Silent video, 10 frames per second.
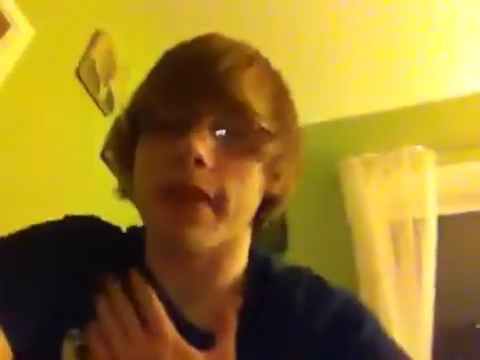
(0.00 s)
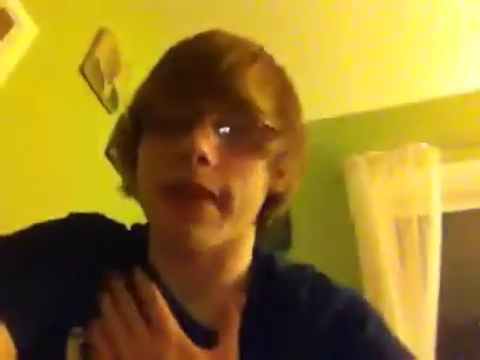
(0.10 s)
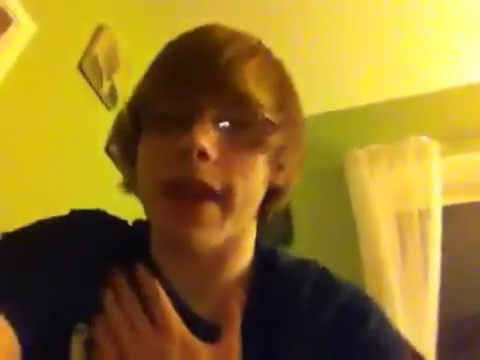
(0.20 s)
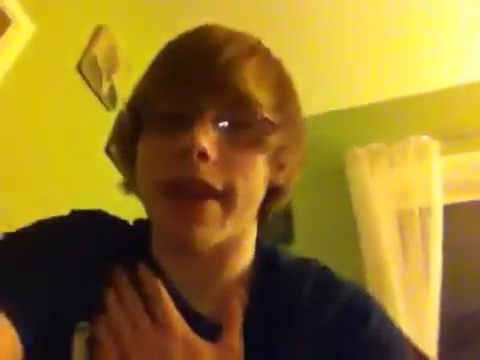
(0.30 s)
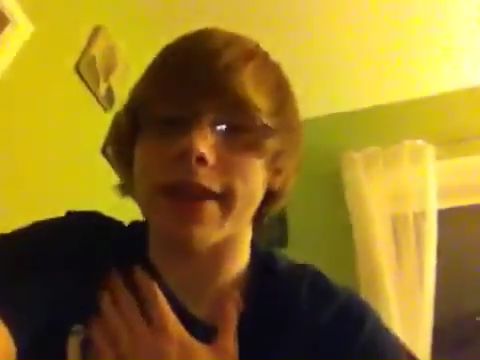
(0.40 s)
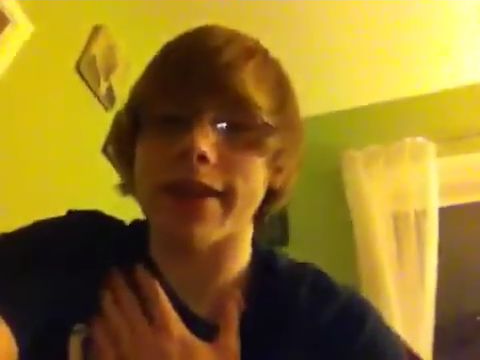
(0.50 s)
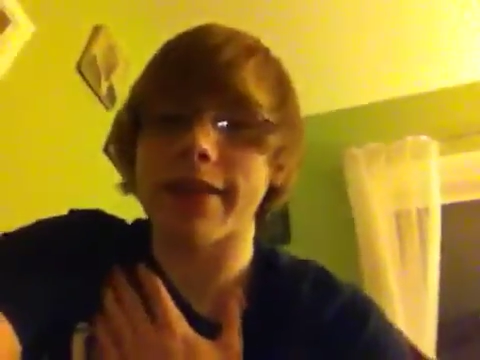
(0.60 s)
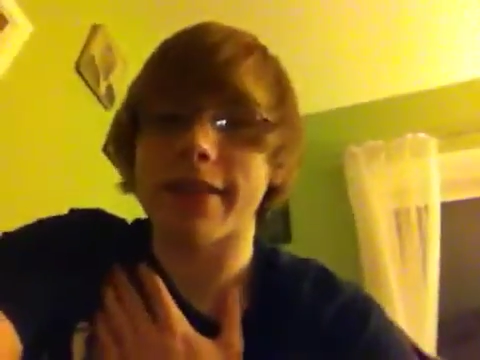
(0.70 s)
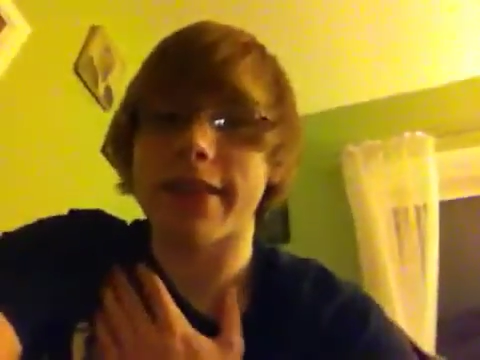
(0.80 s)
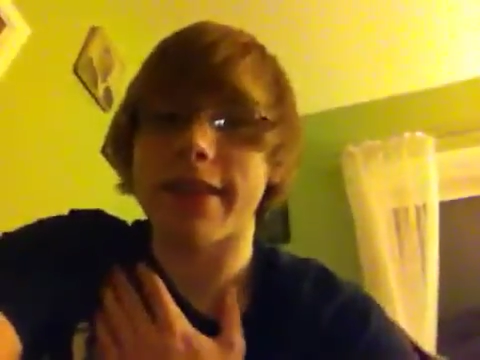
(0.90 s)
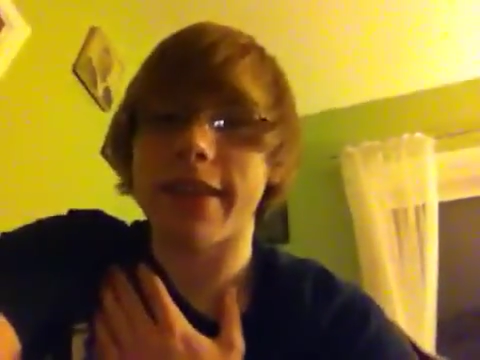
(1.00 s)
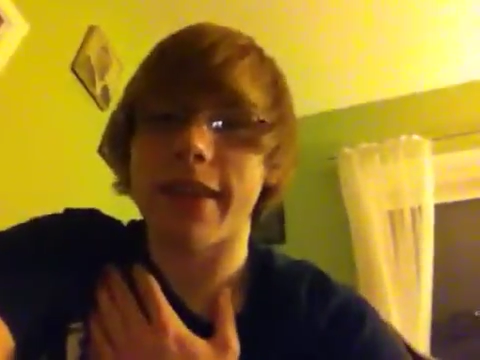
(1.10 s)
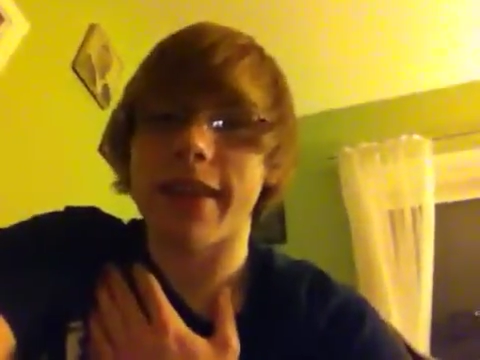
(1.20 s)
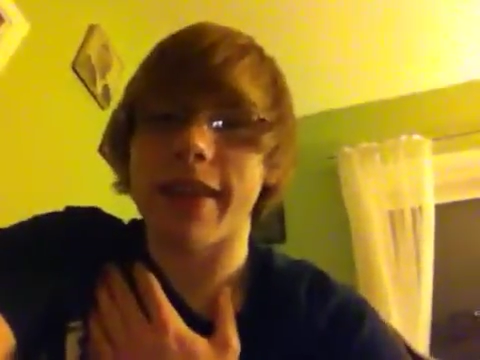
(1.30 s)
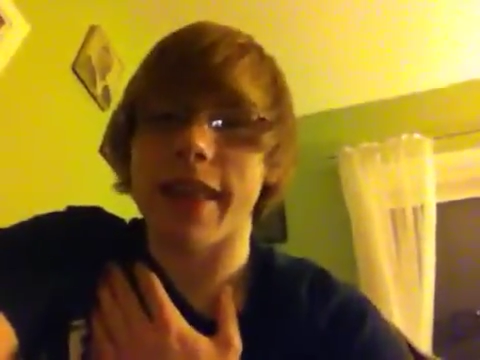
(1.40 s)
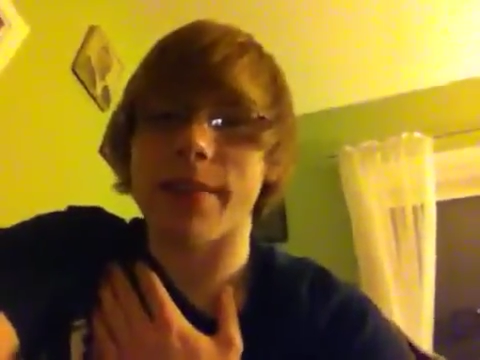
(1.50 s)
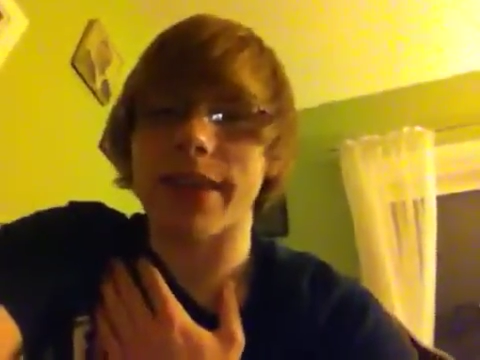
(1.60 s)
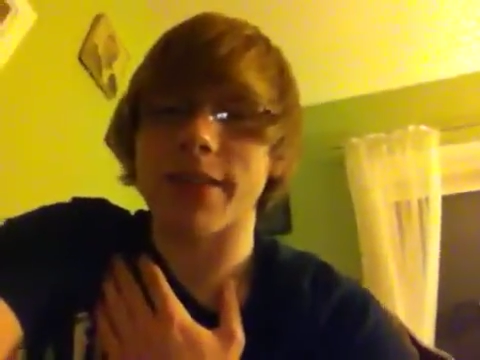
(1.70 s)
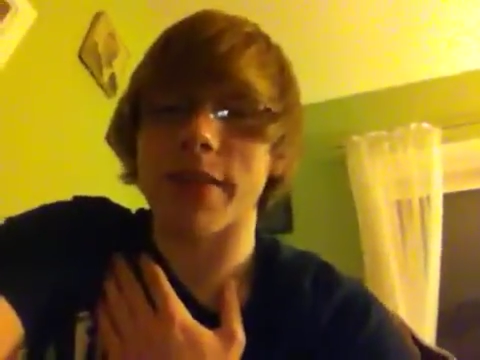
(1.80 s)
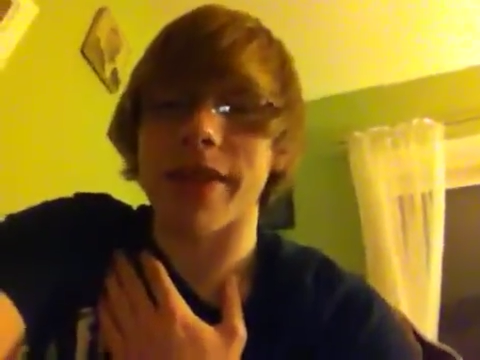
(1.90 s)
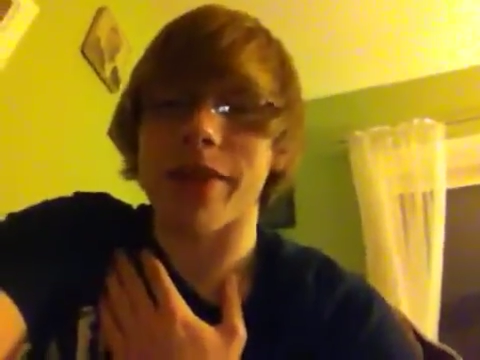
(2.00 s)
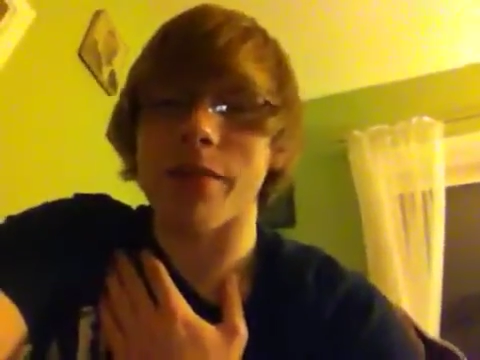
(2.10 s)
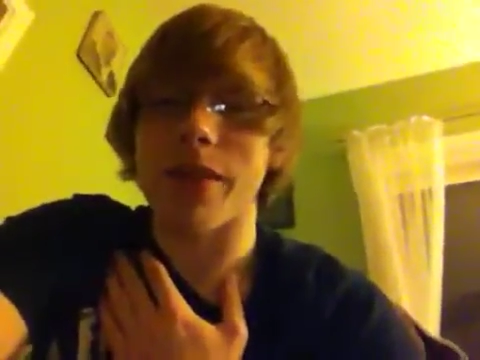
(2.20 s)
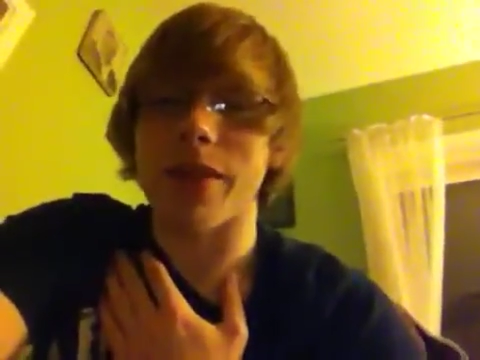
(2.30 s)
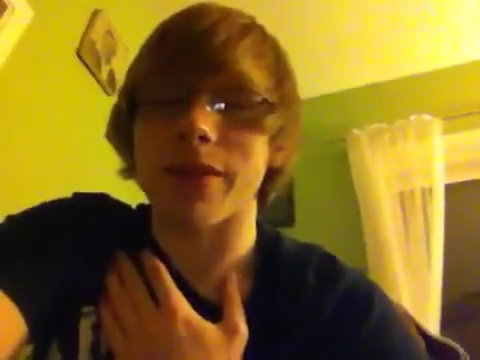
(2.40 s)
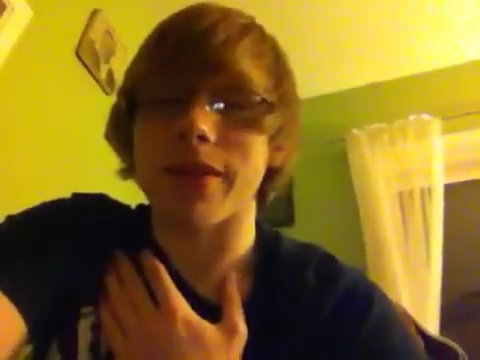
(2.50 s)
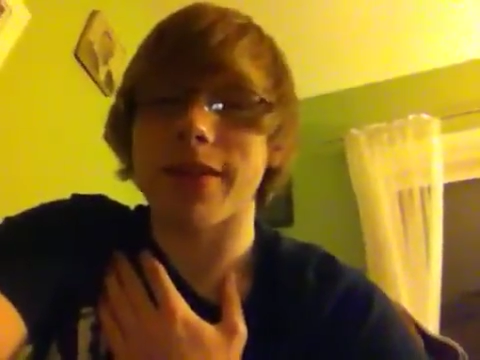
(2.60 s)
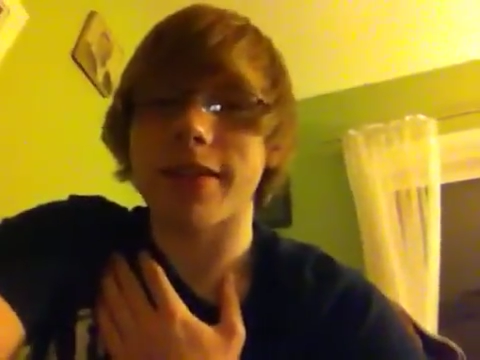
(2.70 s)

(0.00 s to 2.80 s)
That makes my heart melt.